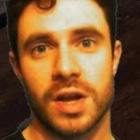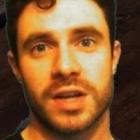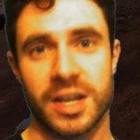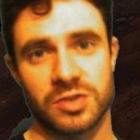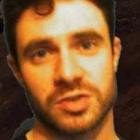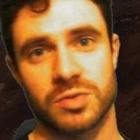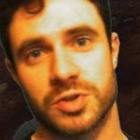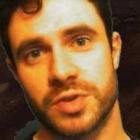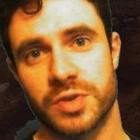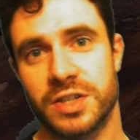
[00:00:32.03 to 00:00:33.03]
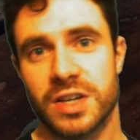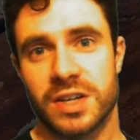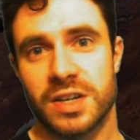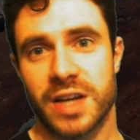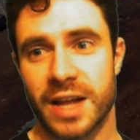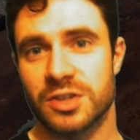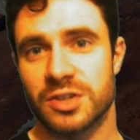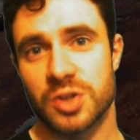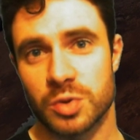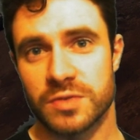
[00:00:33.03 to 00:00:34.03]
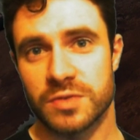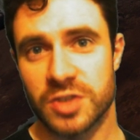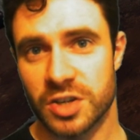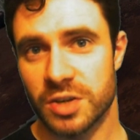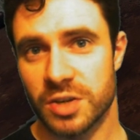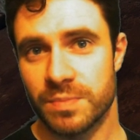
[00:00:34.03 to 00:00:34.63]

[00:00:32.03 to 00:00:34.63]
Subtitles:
Kessel's Retreat, and the Shores of Tern